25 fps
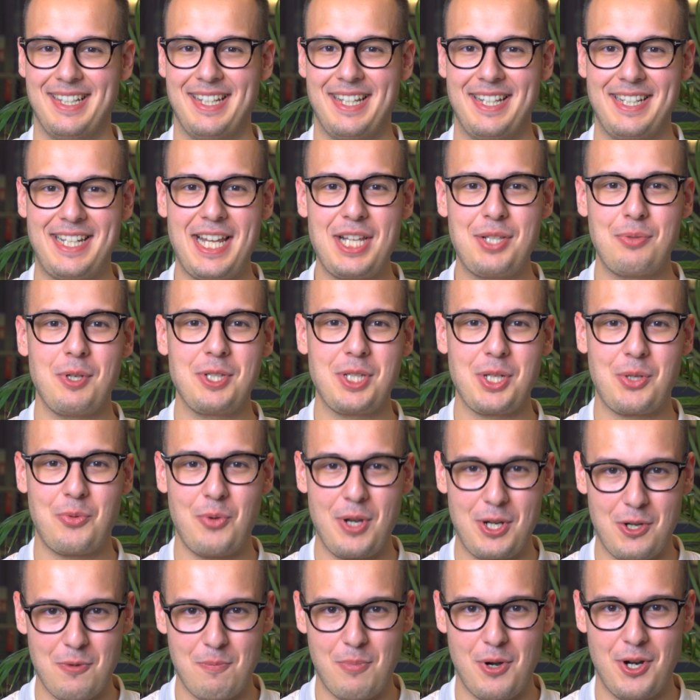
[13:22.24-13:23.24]
This was a quick
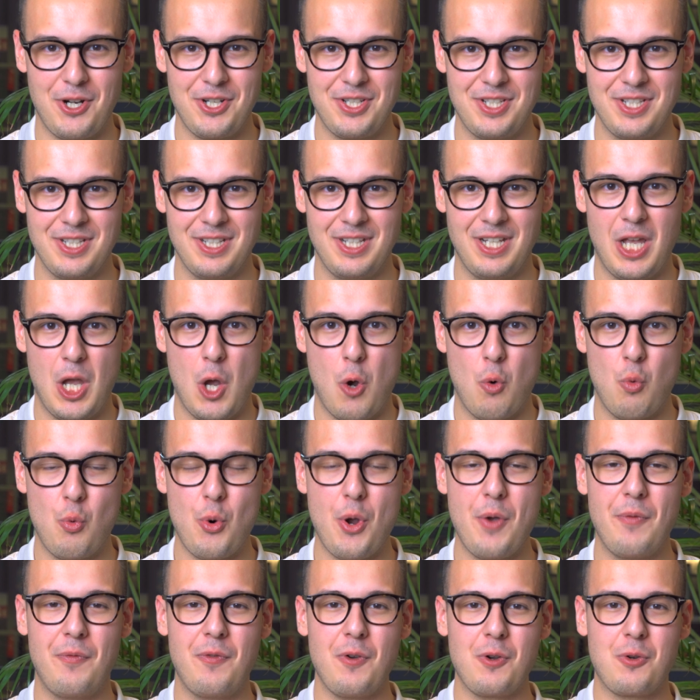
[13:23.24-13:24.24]
comparison
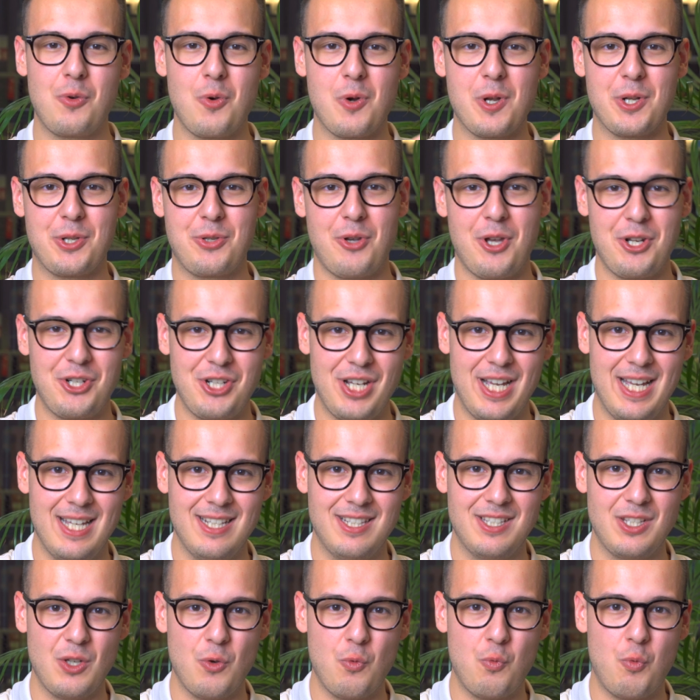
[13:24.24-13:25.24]
with Google search ads
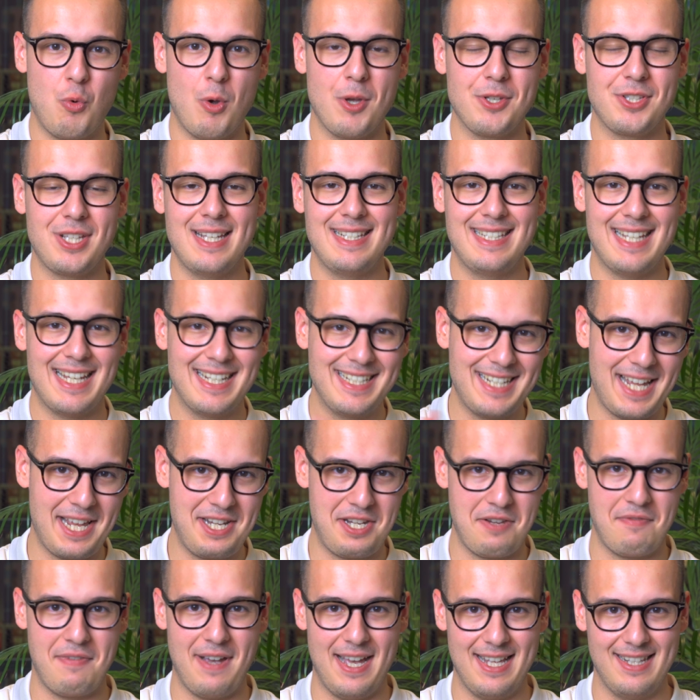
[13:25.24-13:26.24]
versus native
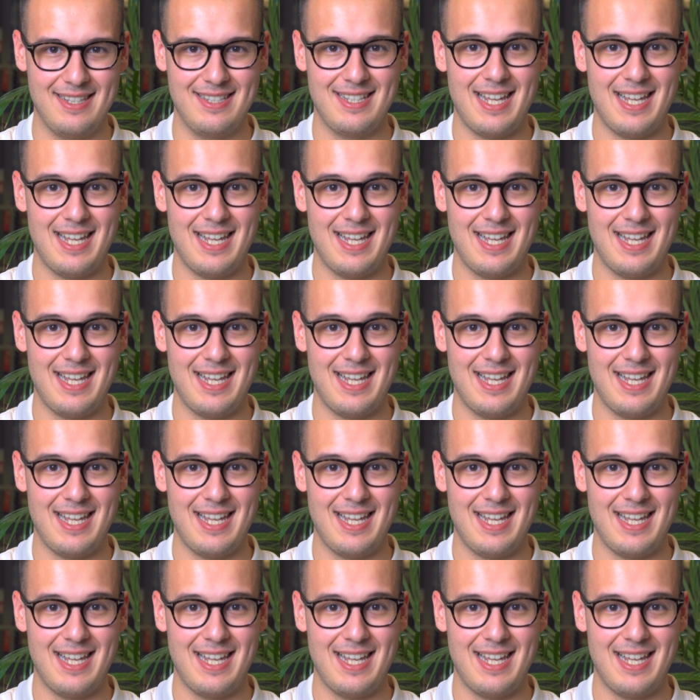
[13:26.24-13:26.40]
ads.